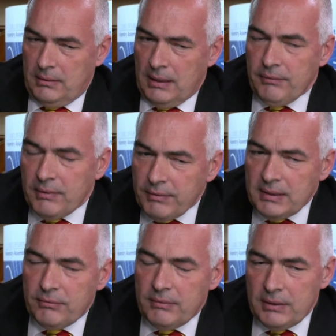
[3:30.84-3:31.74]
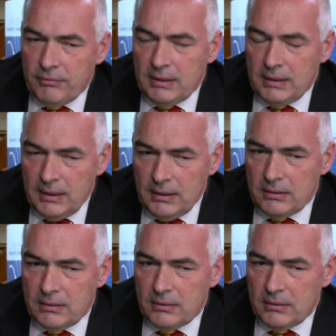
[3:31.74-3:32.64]
uh, we, we, we need
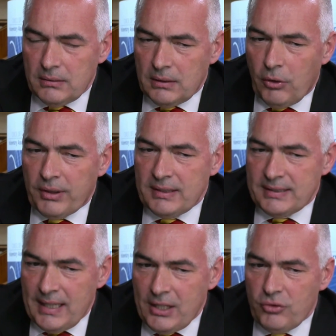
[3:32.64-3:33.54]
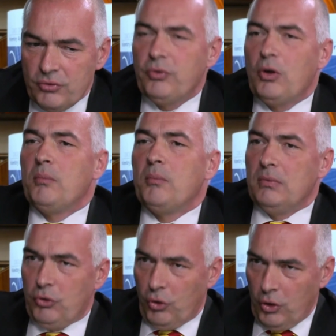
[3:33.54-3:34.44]
an uh, organization from
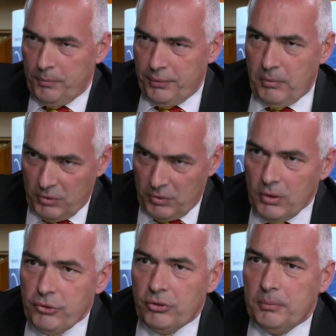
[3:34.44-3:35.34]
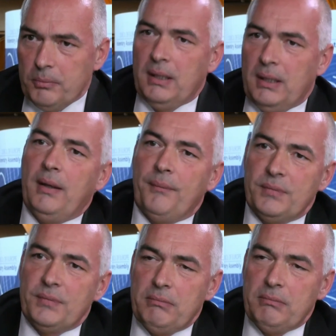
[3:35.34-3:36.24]
Europe, from the whole Europe,
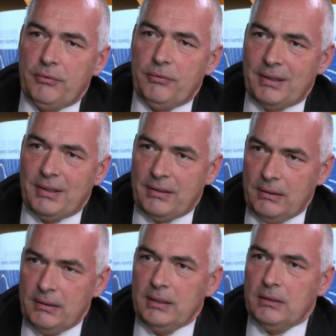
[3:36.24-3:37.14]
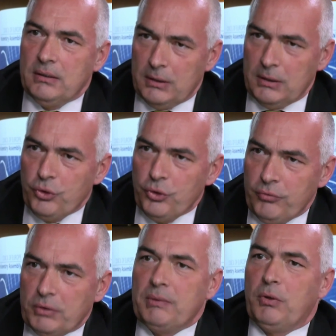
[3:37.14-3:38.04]
that we have a clear solution
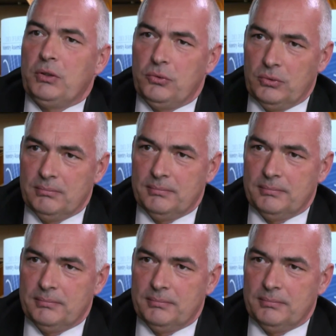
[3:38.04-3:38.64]
what we want to do. And